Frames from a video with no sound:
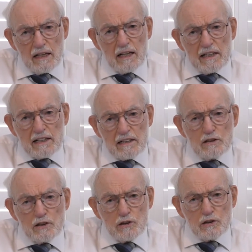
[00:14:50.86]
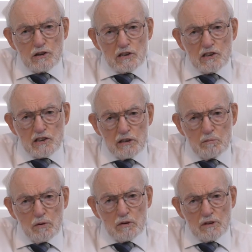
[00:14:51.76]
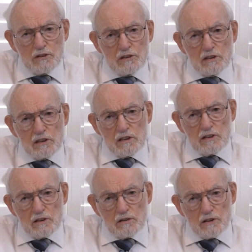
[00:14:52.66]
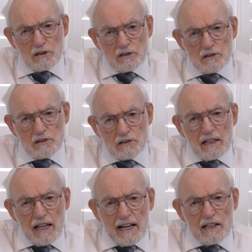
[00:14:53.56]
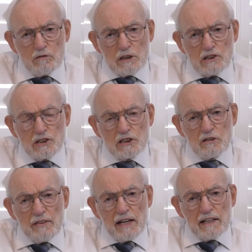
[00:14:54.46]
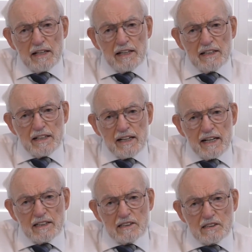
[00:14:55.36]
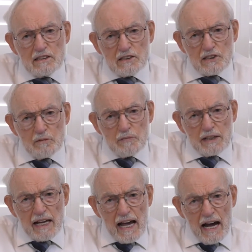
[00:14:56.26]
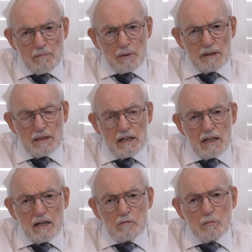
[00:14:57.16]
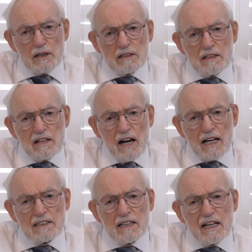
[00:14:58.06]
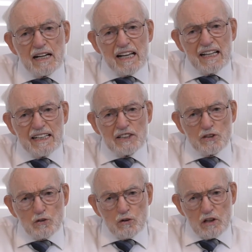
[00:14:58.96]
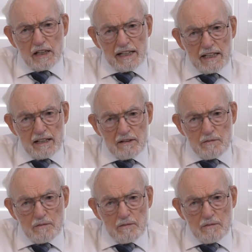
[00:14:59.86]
It uses symbols, it uses language that indicates something happened, but not literally.